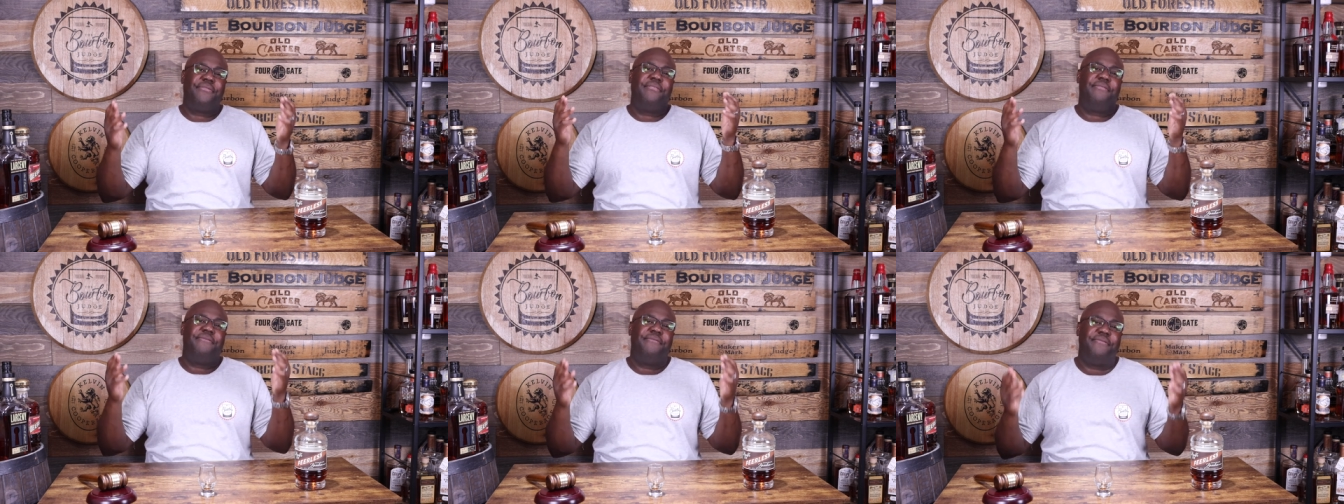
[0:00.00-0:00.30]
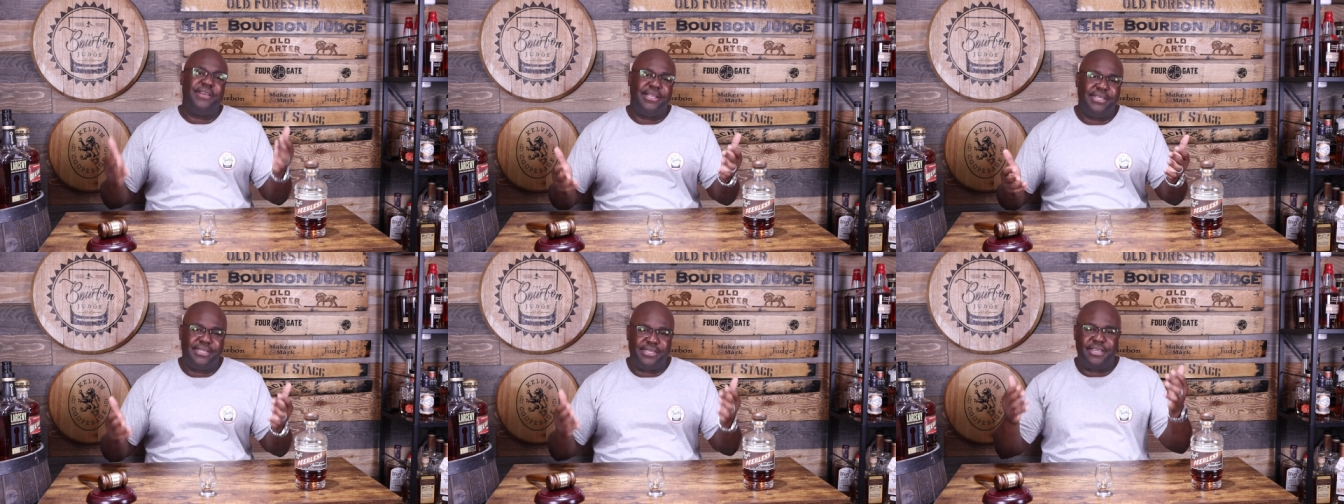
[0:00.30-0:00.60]
to
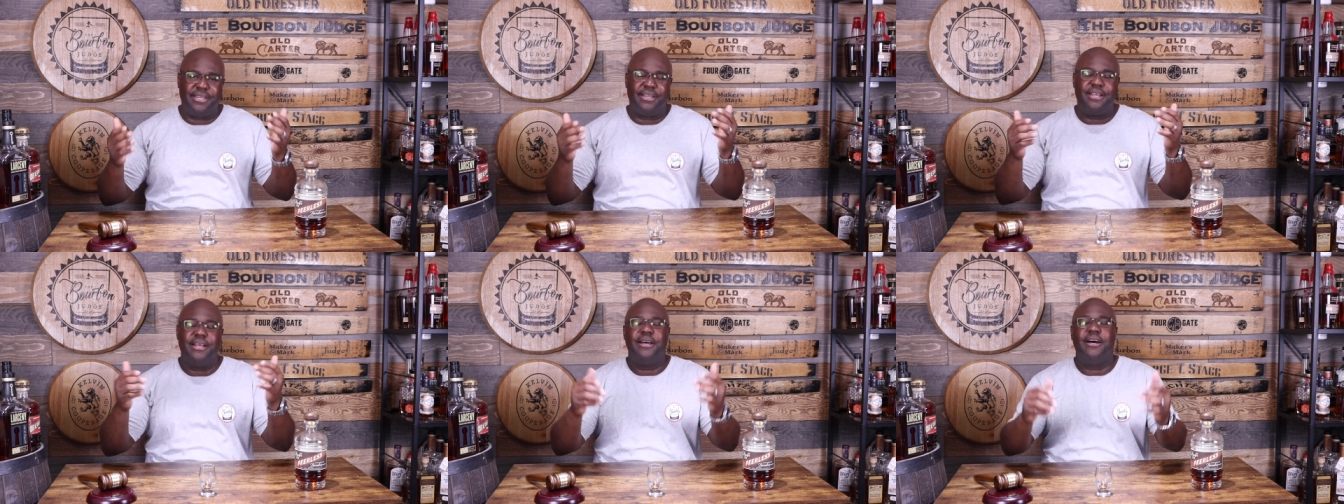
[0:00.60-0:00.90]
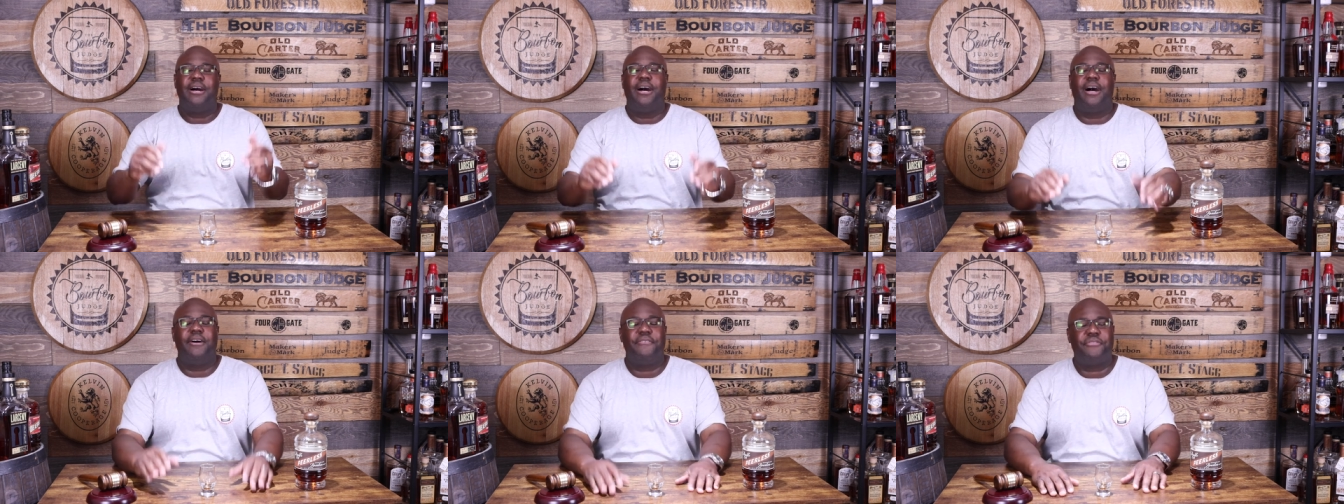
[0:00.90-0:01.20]
visit,
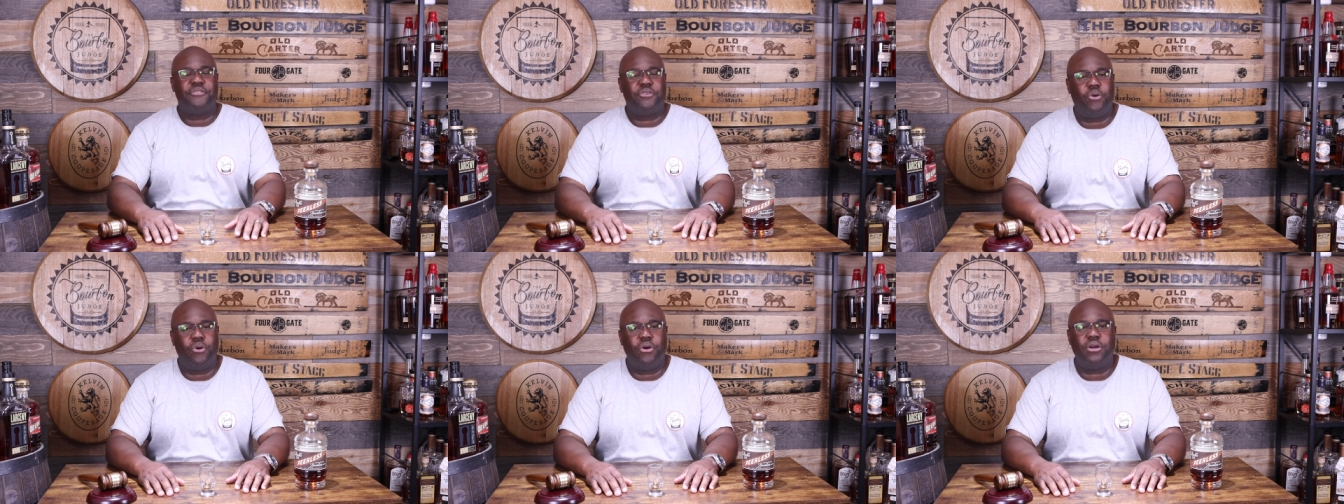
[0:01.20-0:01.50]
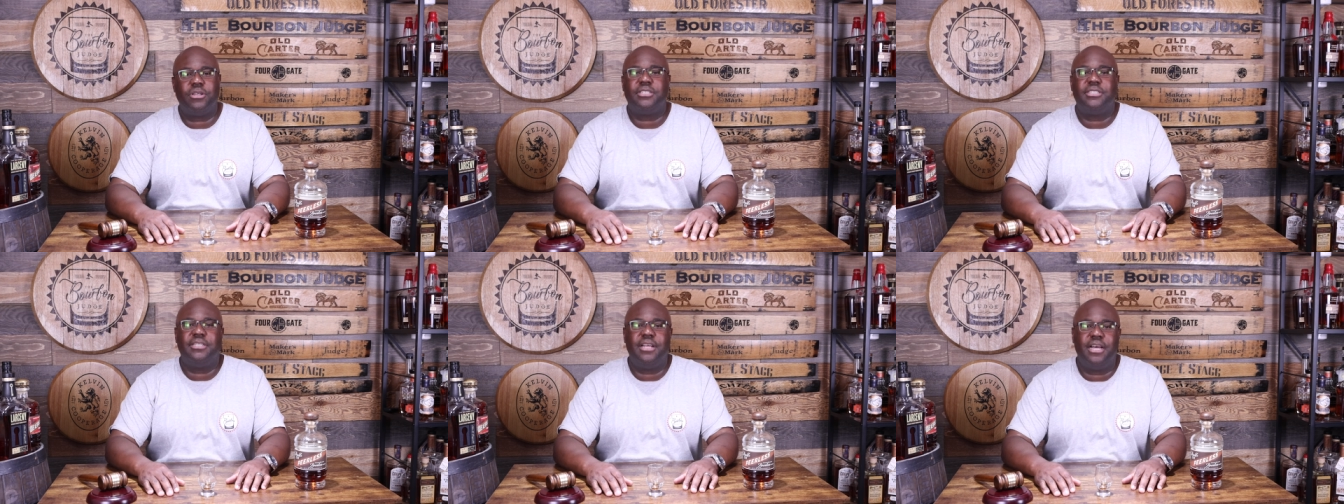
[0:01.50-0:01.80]
of
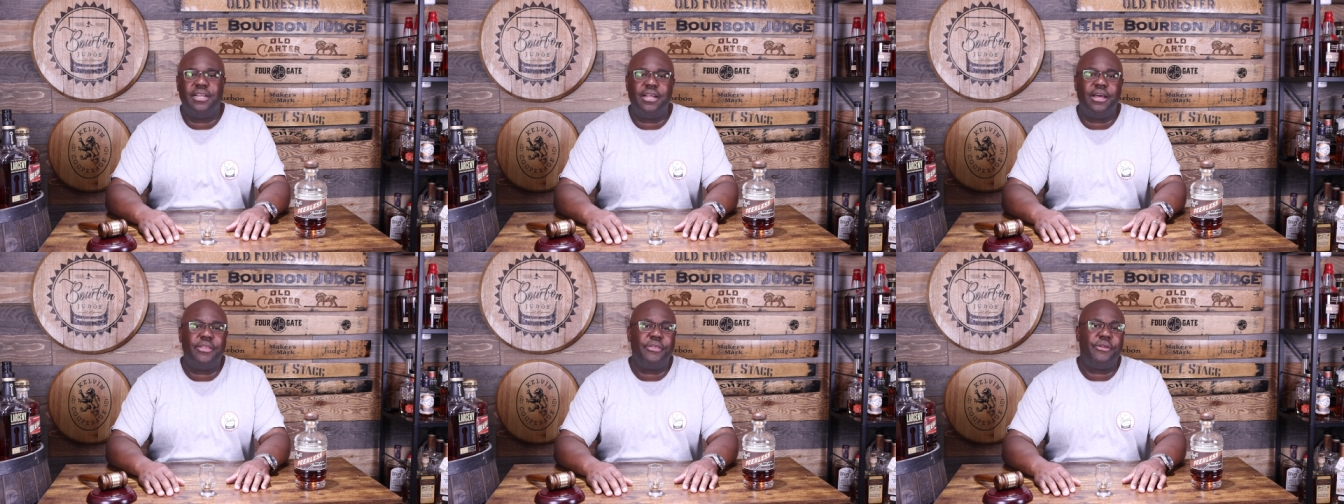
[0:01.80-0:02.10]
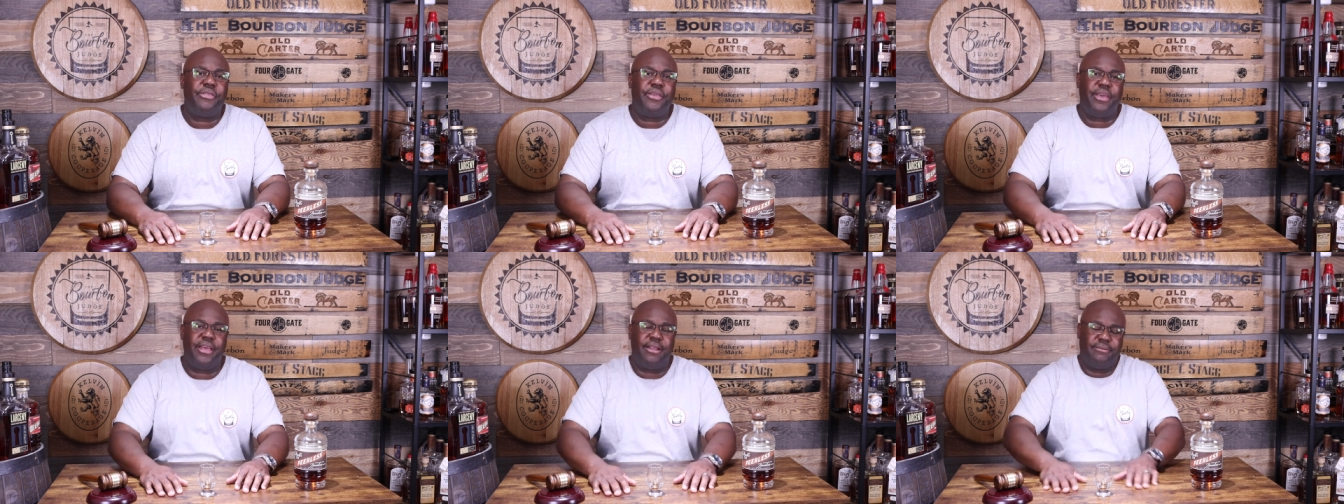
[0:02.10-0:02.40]
course, none
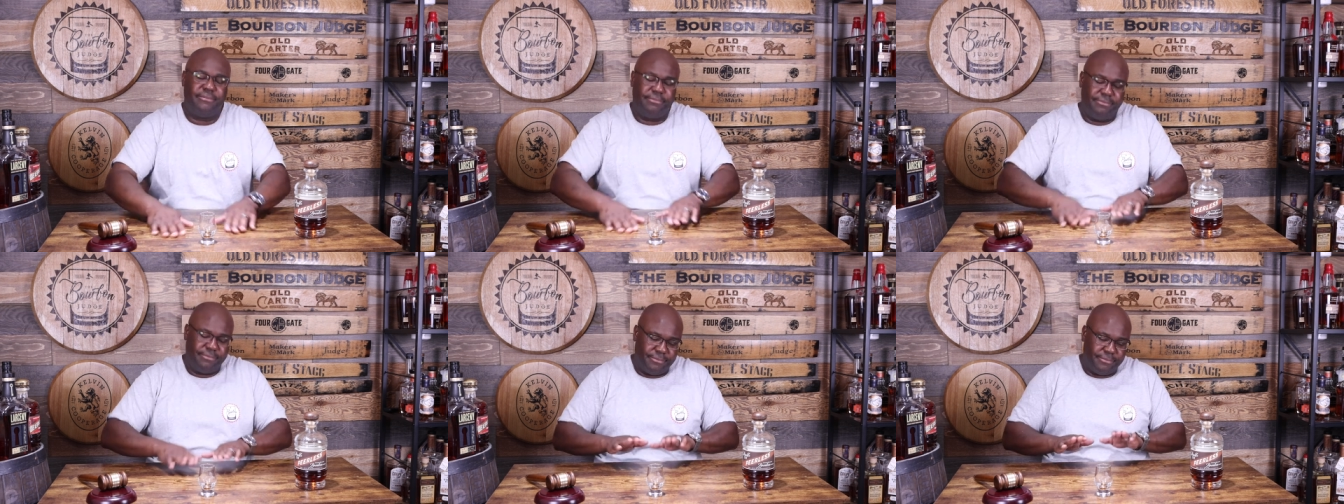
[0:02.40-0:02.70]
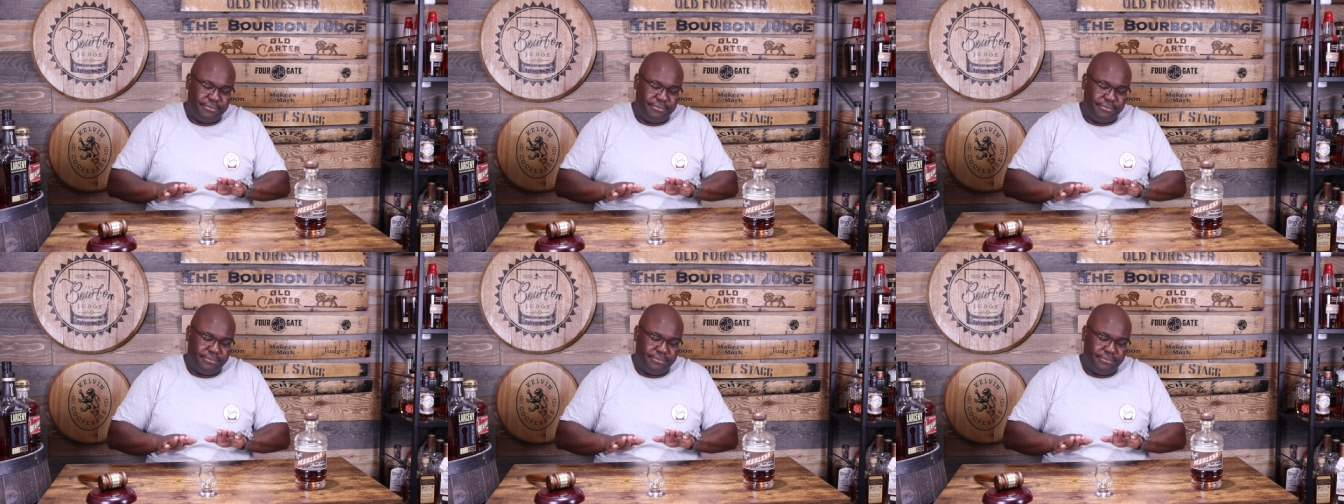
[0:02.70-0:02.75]
other than